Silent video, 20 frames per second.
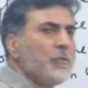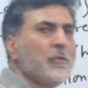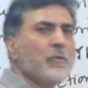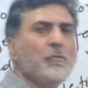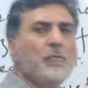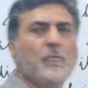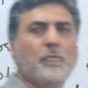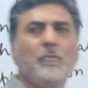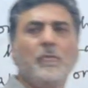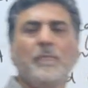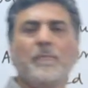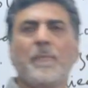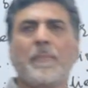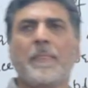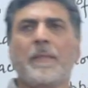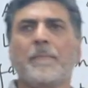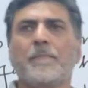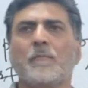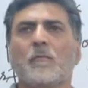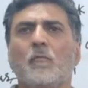we should do,
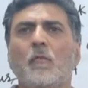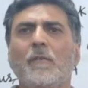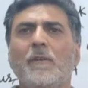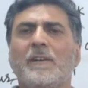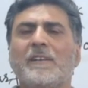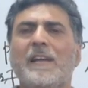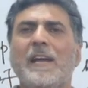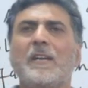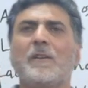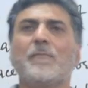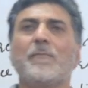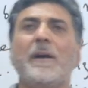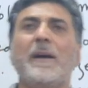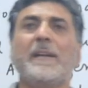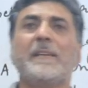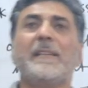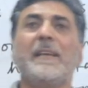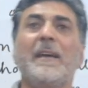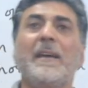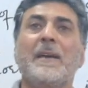we will try to
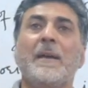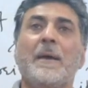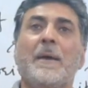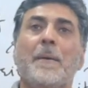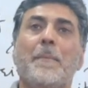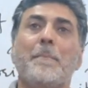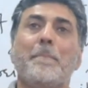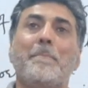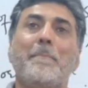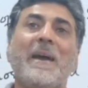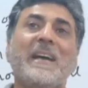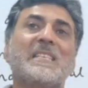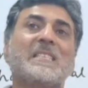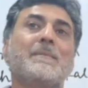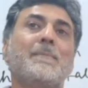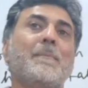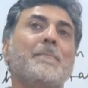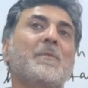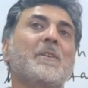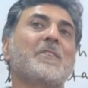find the
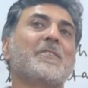maximum